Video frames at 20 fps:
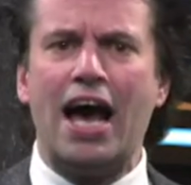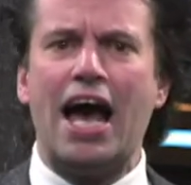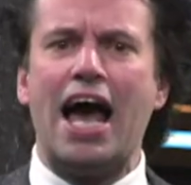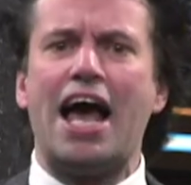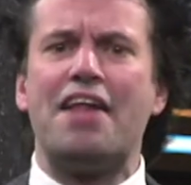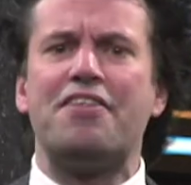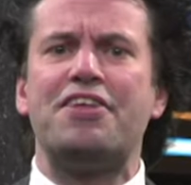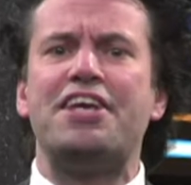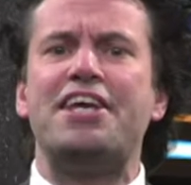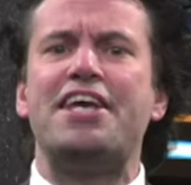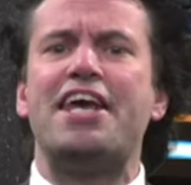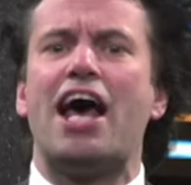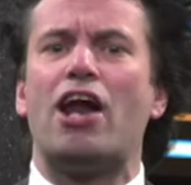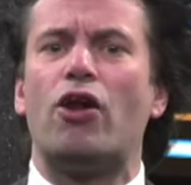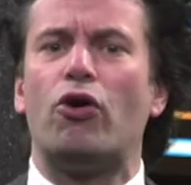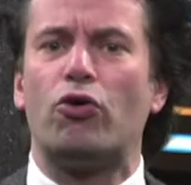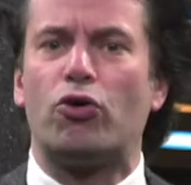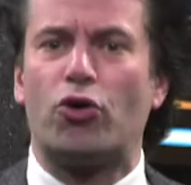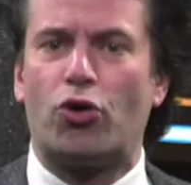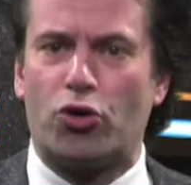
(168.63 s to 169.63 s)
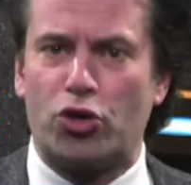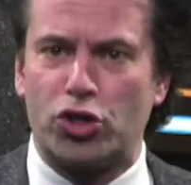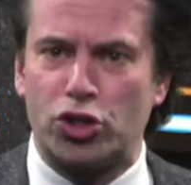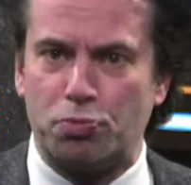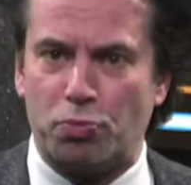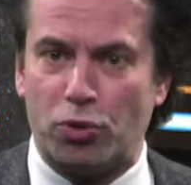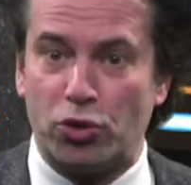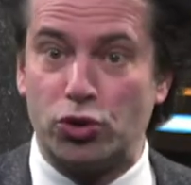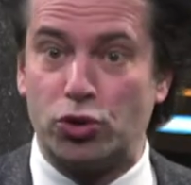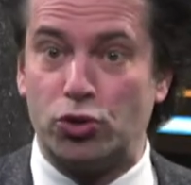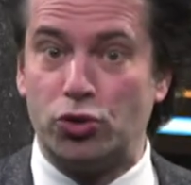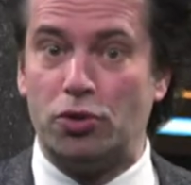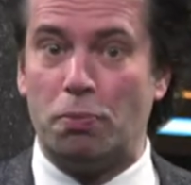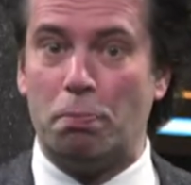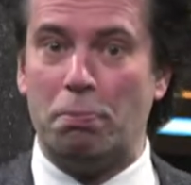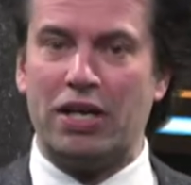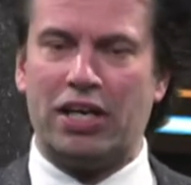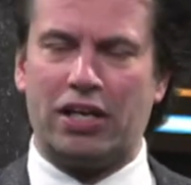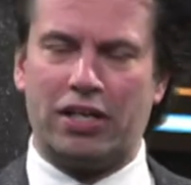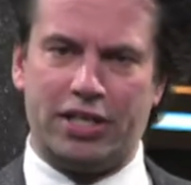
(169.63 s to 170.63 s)
and yellow corresponds to the
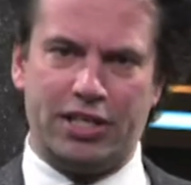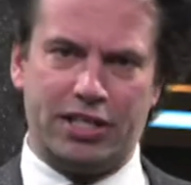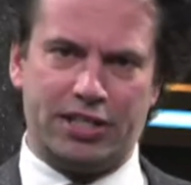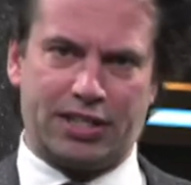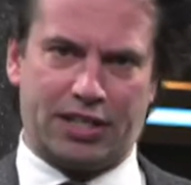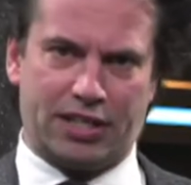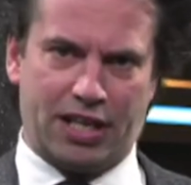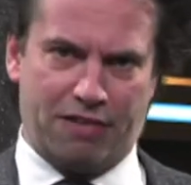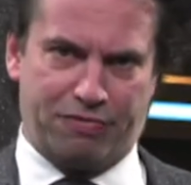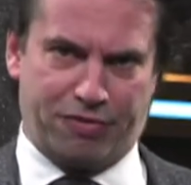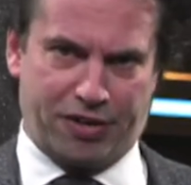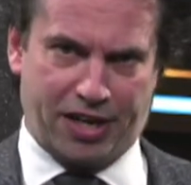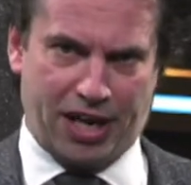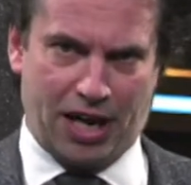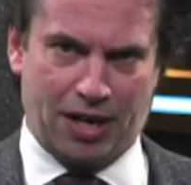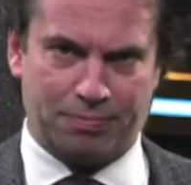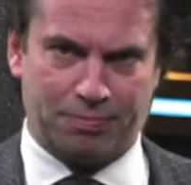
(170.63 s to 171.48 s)
Middle East and Africa.